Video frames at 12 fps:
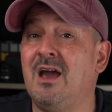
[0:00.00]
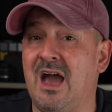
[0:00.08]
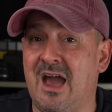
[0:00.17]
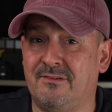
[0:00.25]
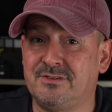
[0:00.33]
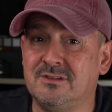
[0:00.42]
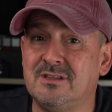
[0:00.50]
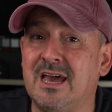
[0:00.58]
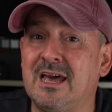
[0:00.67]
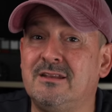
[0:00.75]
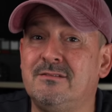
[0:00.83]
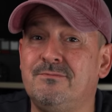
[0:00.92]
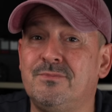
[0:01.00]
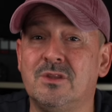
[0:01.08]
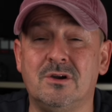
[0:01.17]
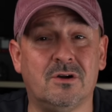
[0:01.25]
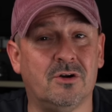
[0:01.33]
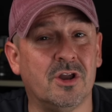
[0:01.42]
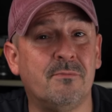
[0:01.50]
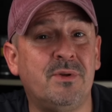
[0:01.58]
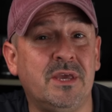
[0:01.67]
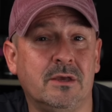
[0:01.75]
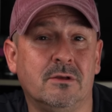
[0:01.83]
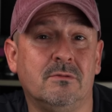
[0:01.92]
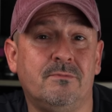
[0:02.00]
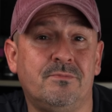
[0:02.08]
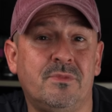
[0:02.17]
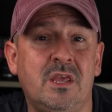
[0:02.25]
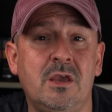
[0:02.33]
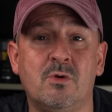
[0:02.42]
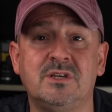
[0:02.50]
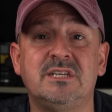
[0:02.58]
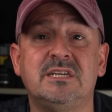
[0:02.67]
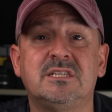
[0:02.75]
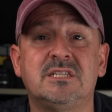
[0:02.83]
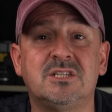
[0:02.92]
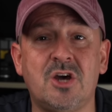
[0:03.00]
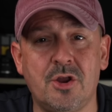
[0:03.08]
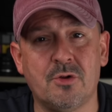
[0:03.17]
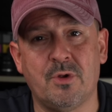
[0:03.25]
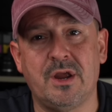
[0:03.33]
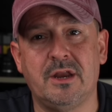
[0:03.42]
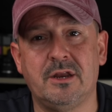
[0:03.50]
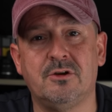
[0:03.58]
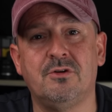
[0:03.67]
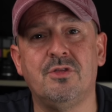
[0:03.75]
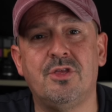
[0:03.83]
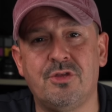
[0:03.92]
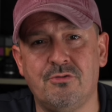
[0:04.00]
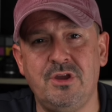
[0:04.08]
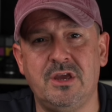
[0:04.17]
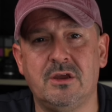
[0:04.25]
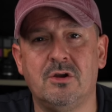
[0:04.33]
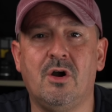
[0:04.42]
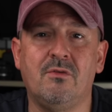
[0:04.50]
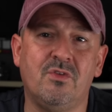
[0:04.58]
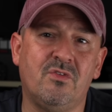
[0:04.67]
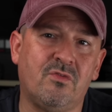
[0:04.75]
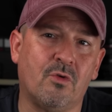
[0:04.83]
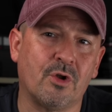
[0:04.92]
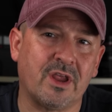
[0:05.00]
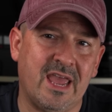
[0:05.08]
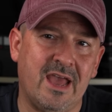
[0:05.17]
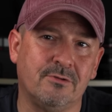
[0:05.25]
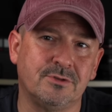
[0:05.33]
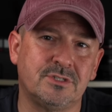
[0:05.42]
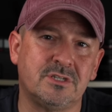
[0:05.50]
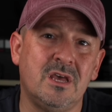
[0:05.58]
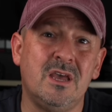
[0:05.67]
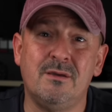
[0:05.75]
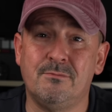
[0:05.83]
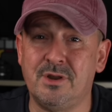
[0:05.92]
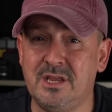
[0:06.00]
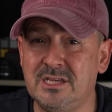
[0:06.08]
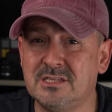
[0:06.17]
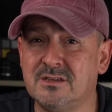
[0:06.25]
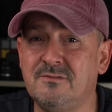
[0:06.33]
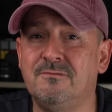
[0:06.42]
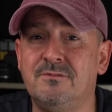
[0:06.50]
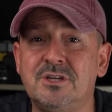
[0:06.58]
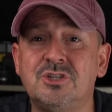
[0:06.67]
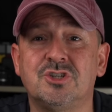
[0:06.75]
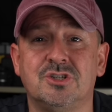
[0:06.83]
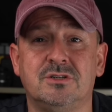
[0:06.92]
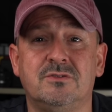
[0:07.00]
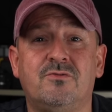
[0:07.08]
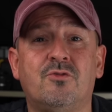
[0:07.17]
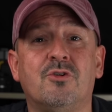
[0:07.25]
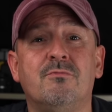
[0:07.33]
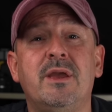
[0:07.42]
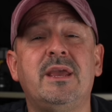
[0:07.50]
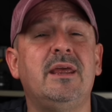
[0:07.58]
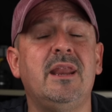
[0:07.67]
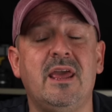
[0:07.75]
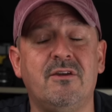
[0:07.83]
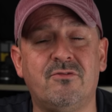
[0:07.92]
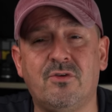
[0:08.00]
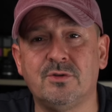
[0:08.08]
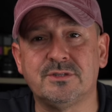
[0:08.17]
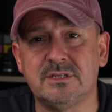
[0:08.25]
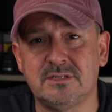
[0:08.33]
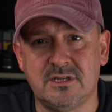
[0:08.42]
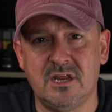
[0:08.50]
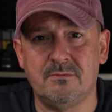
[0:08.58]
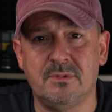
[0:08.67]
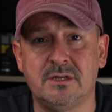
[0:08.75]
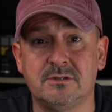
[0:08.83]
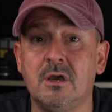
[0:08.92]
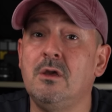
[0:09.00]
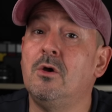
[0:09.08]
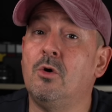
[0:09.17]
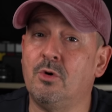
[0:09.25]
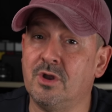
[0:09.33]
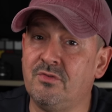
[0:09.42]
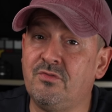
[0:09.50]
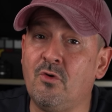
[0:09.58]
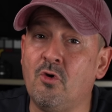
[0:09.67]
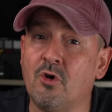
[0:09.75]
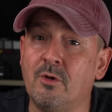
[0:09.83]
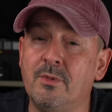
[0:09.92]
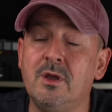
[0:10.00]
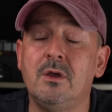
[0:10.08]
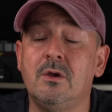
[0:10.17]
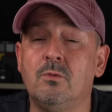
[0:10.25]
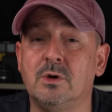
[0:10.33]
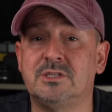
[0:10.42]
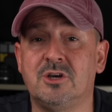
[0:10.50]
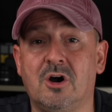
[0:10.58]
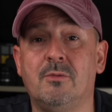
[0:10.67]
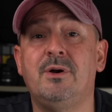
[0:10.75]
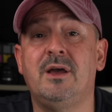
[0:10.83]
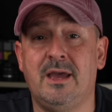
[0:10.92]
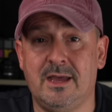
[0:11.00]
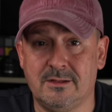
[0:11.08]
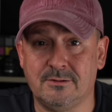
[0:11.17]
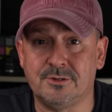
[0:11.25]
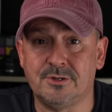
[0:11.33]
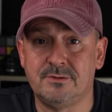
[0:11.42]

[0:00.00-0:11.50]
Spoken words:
After that, on appeal, he was exonerated on 3 of the 4 counts, but his conviction for making a false statement on a form was upheld.